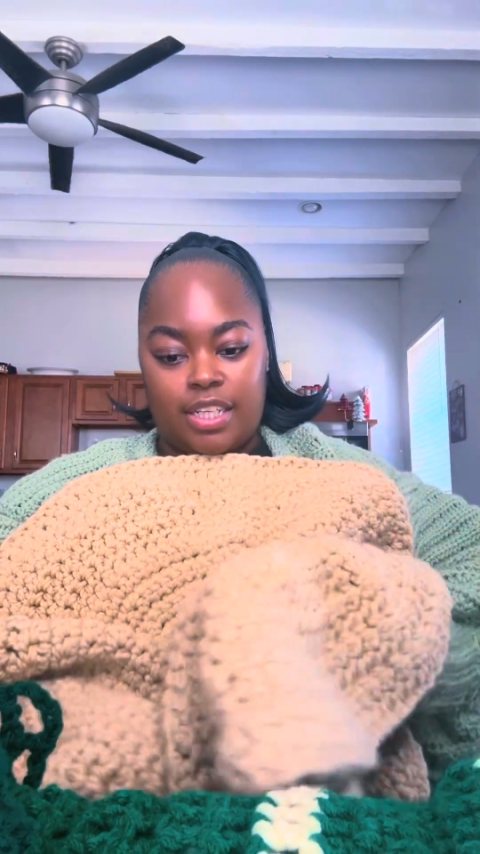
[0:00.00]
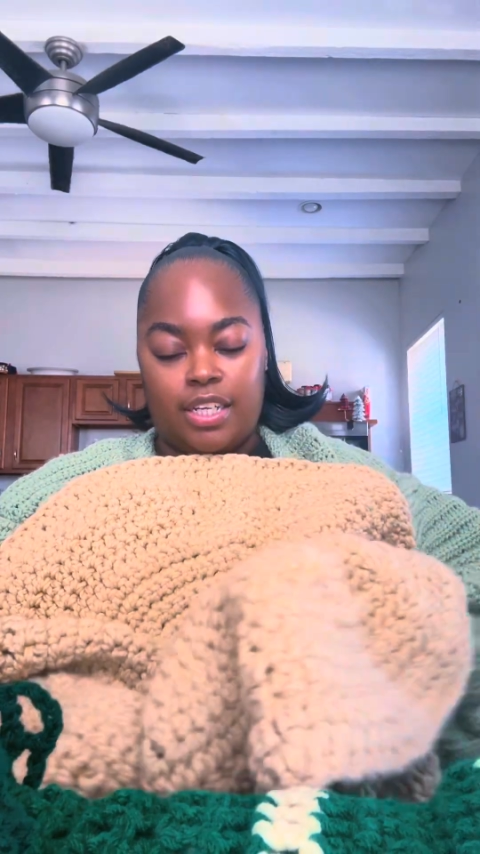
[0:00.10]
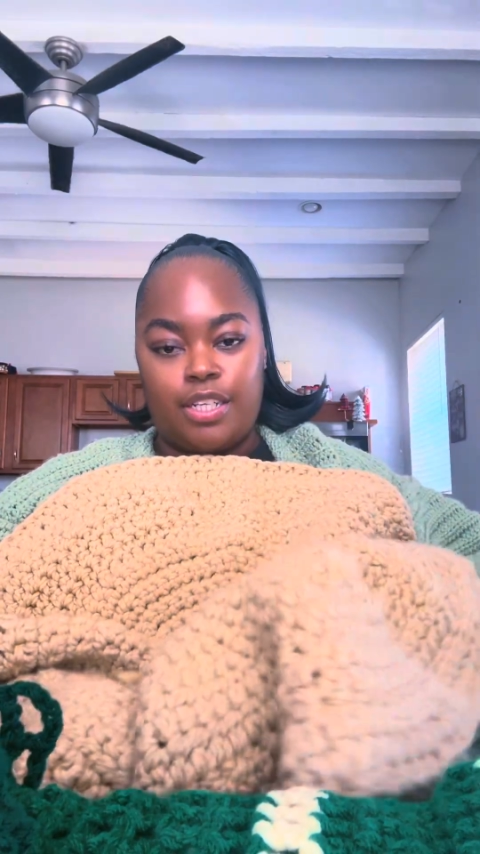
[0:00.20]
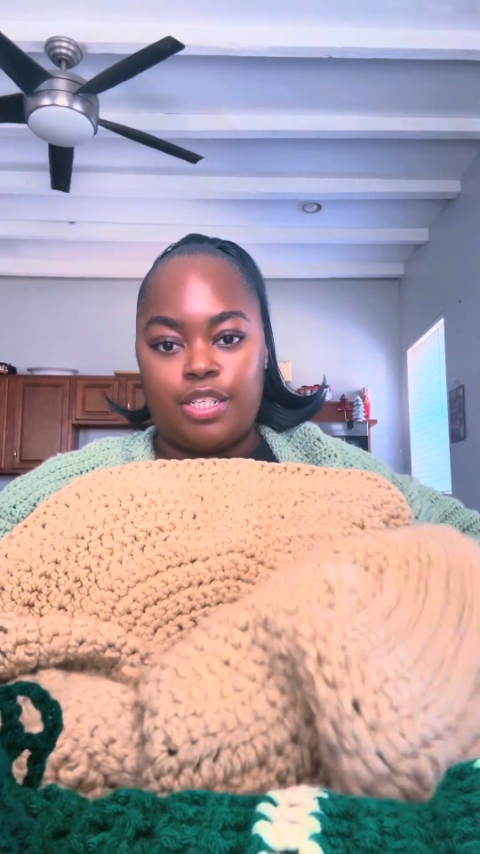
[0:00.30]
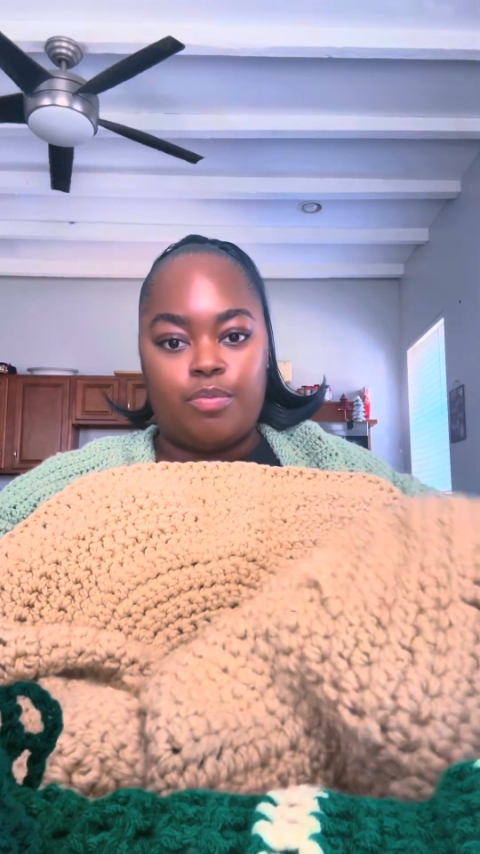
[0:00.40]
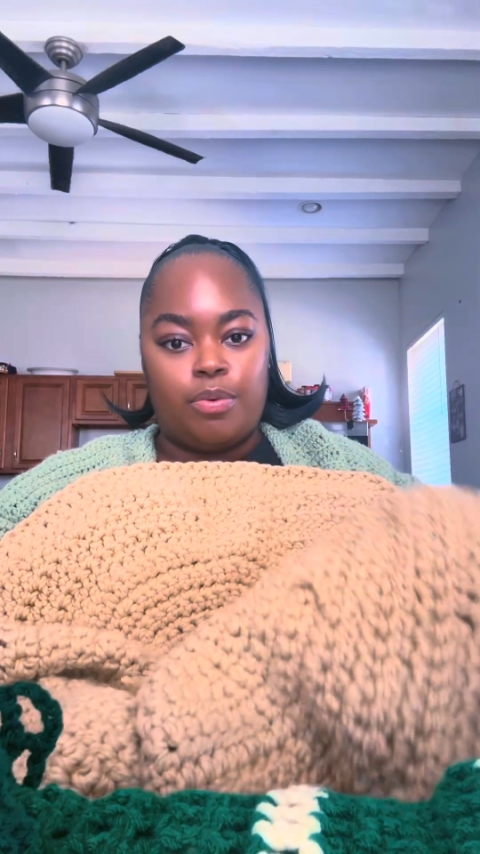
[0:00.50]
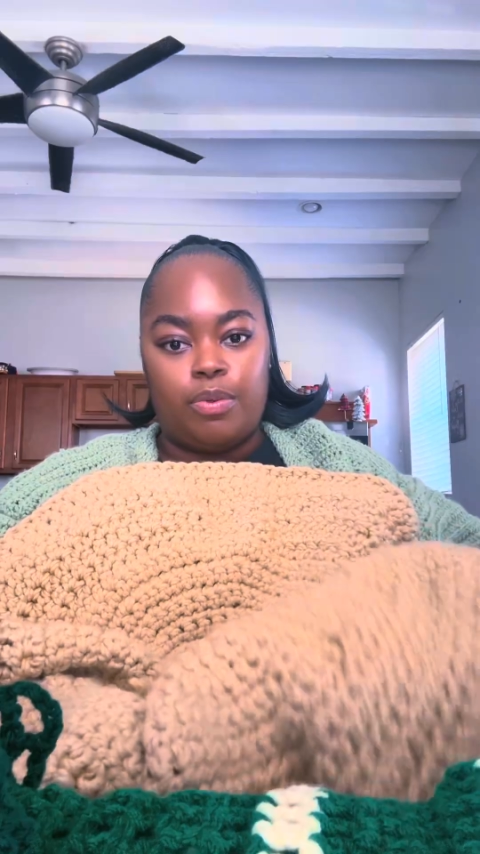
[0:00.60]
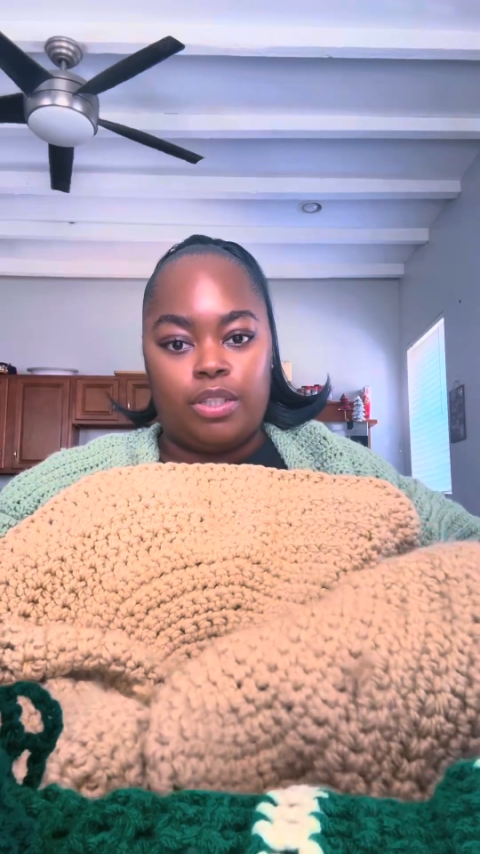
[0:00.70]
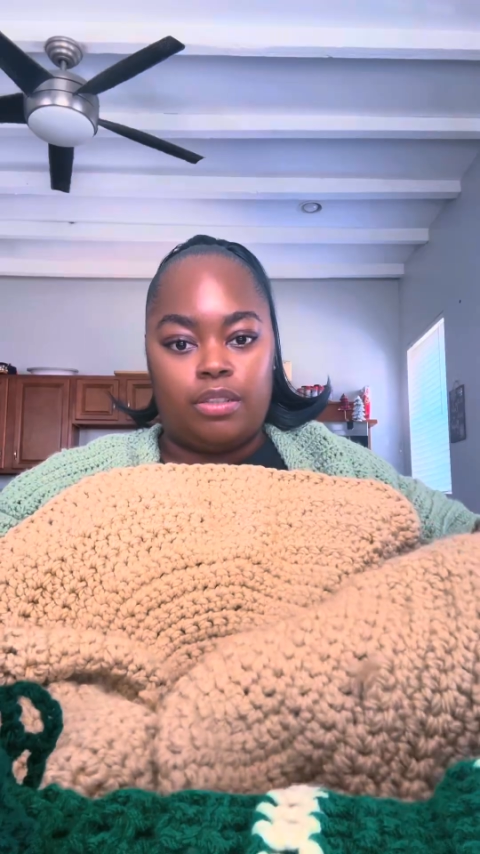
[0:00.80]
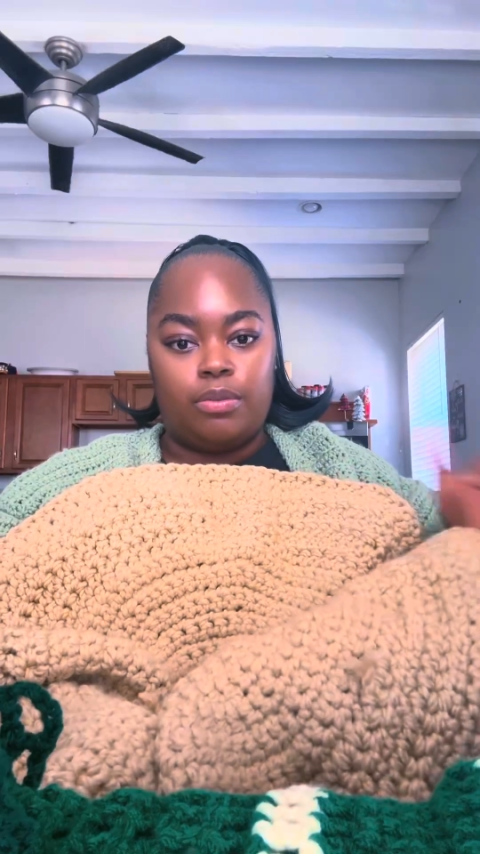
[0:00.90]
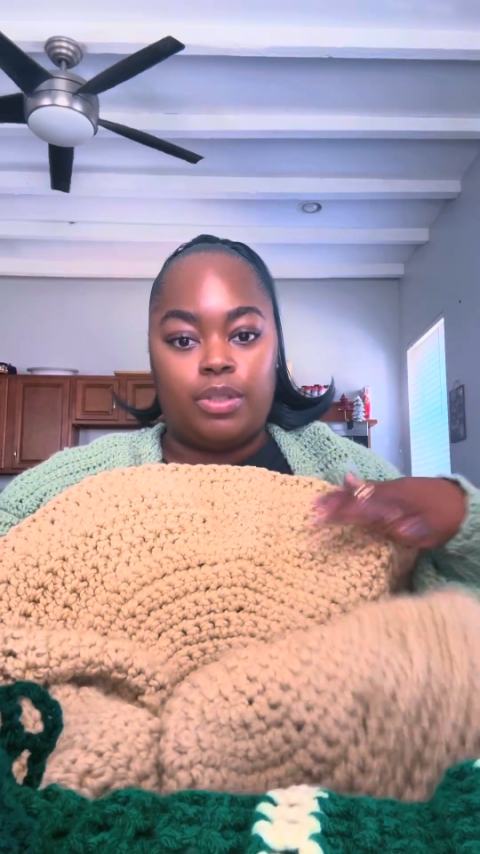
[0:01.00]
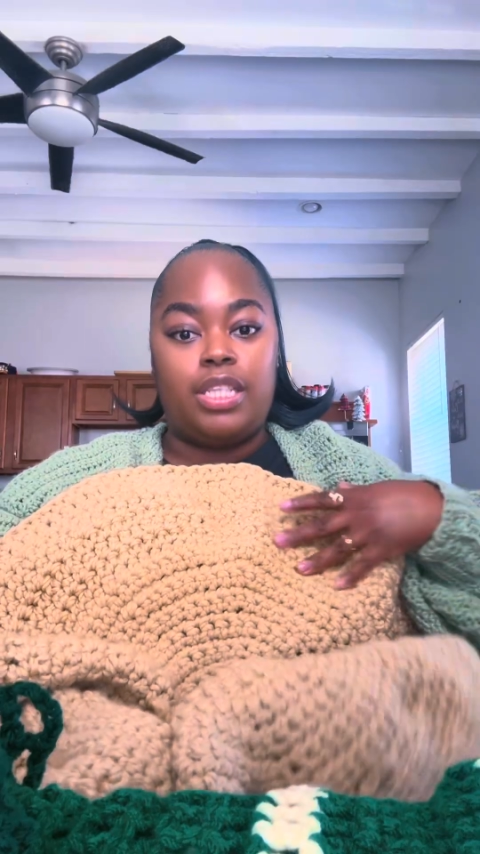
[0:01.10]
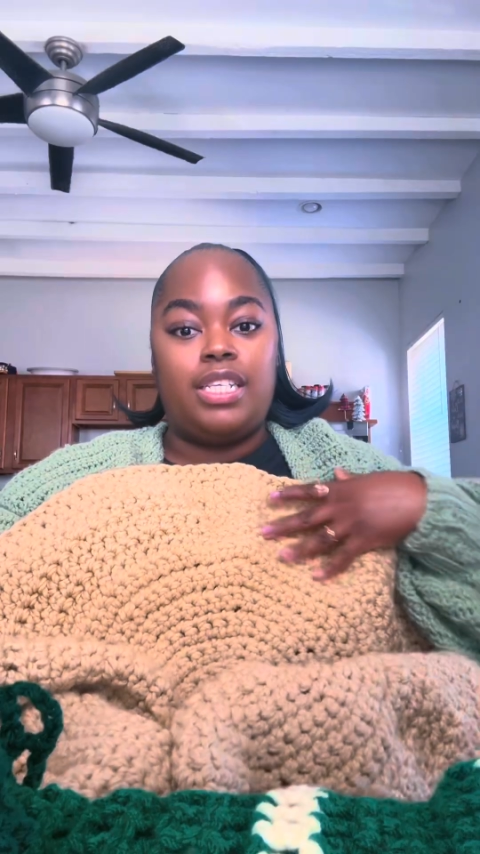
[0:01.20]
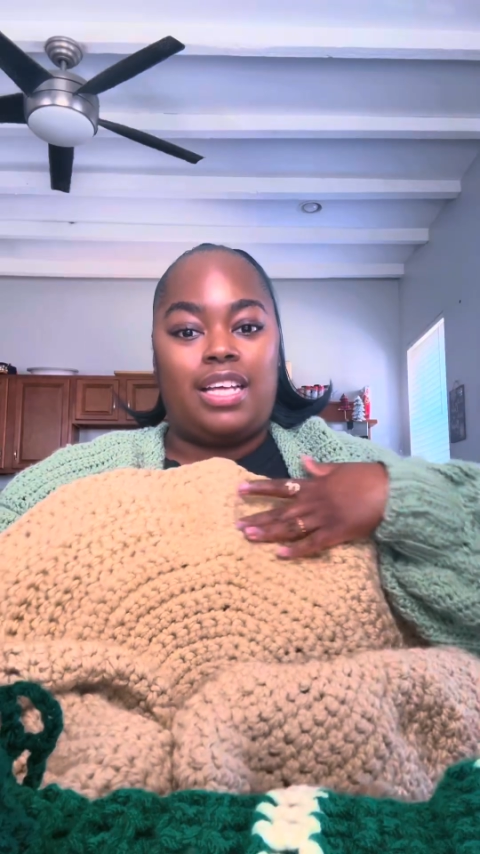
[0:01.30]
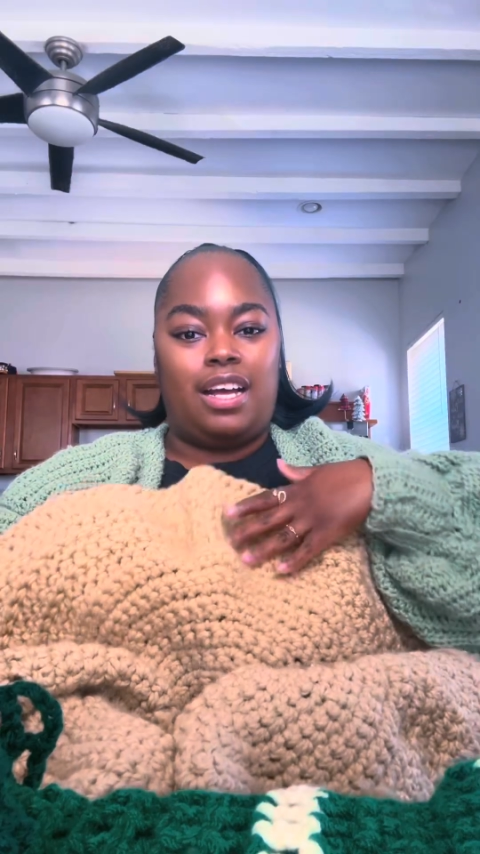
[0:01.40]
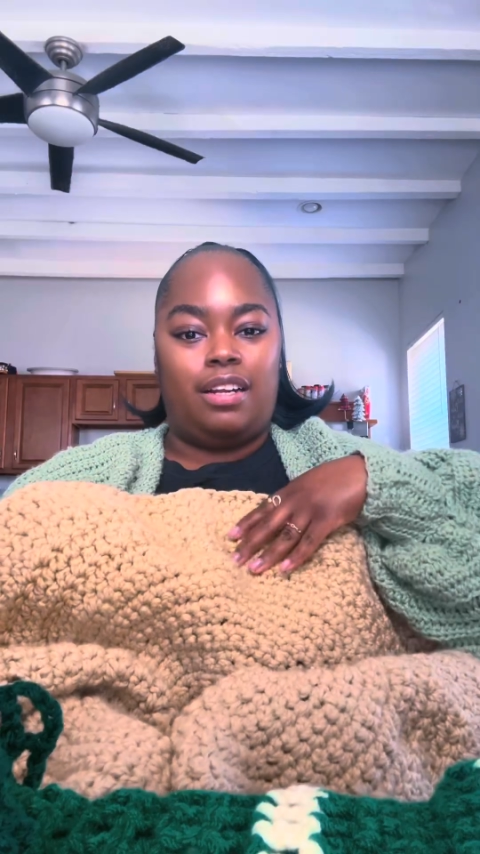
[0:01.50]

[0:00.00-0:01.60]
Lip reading: unspoken, or this kind